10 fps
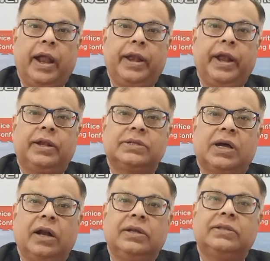and it
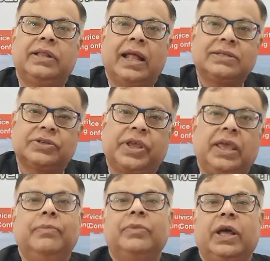is under that
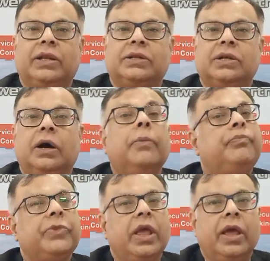scheme that uh,
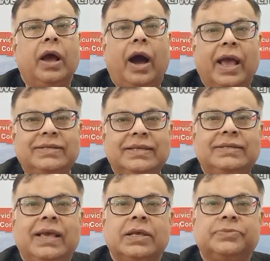
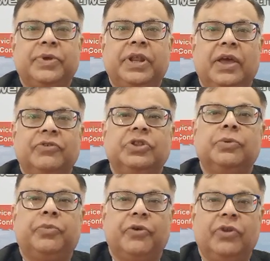ICC has been given
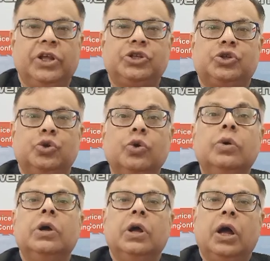the privilege to
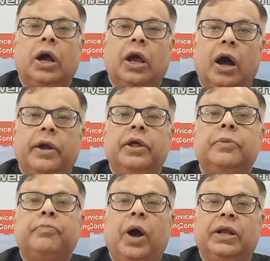
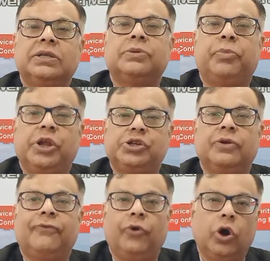garner
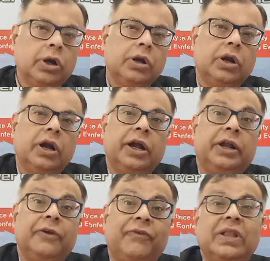participation for
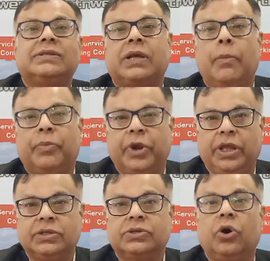defense
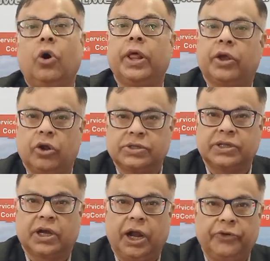companies all across
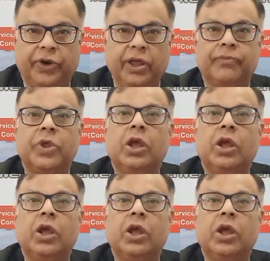the country